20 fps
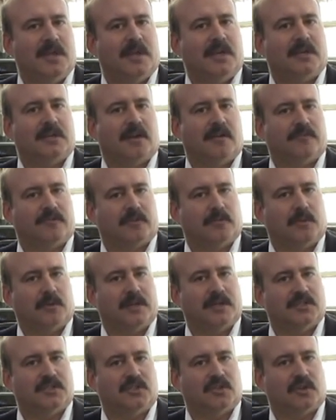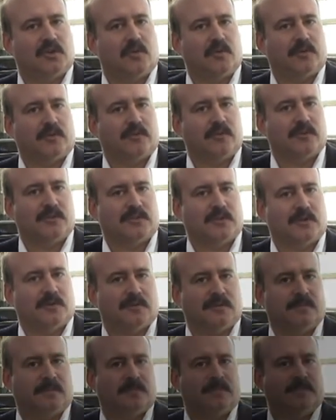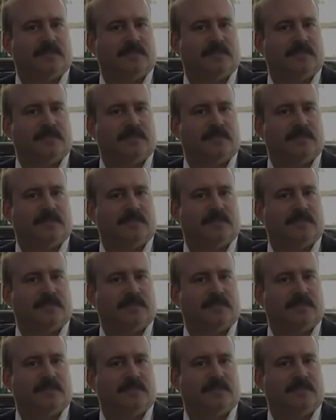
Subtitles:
and comfortable as you're going through the turn.